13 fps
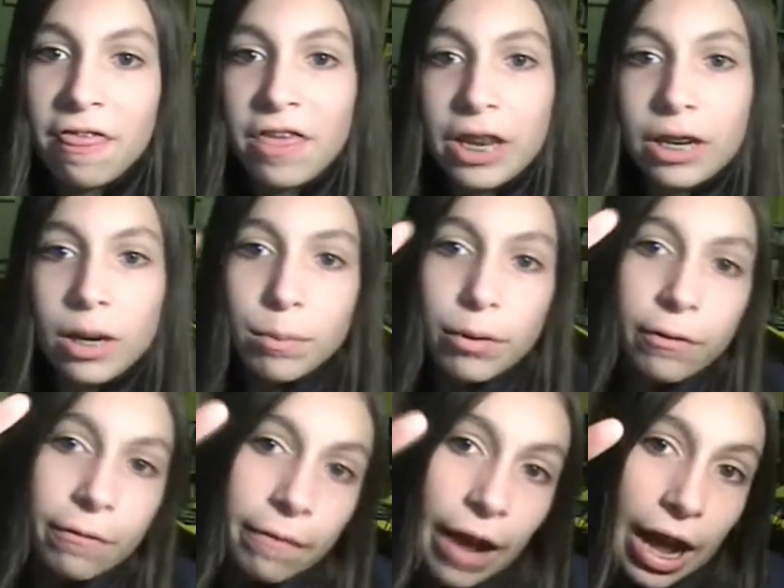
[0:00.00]
Thing number
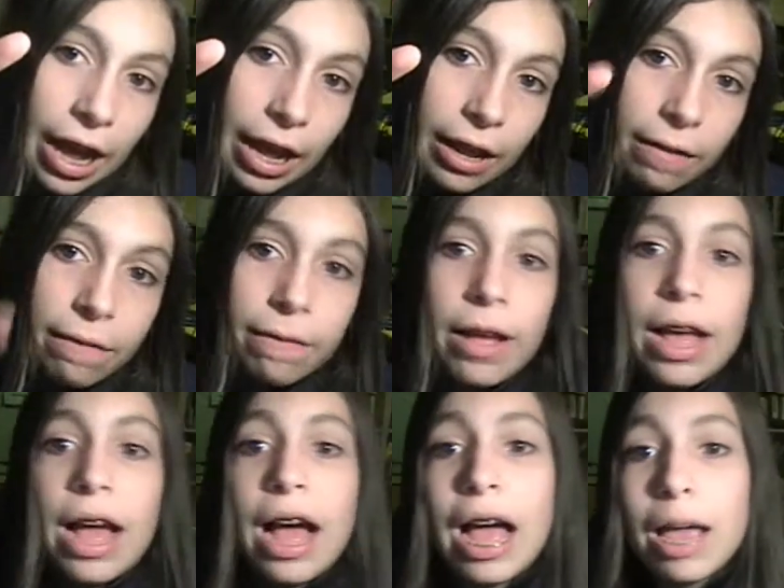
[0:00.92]
five,
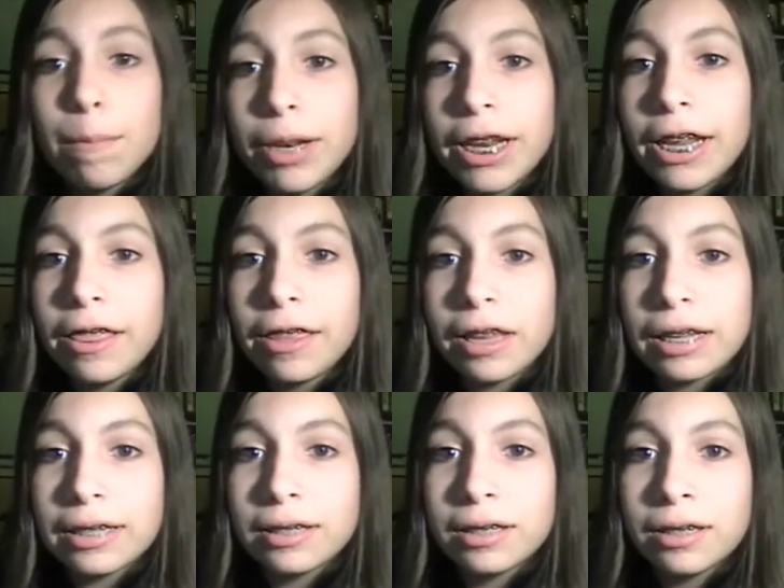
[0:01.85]
I'm an
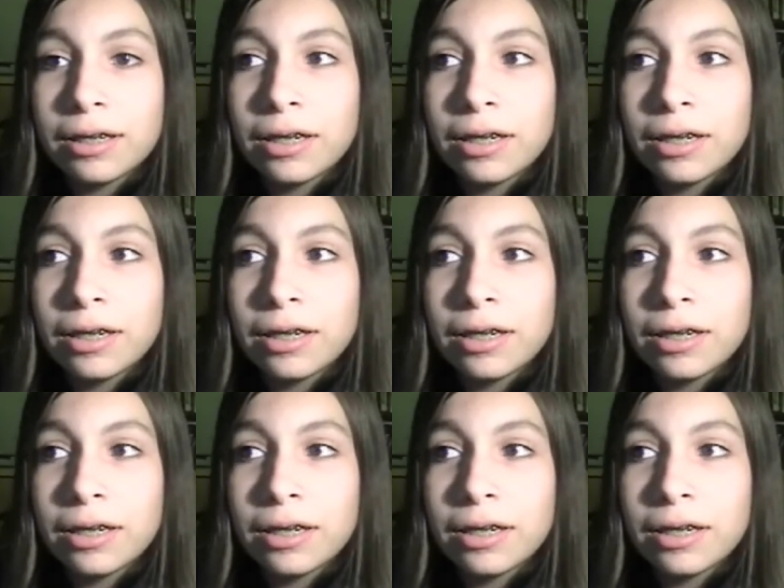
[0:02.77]
atheist.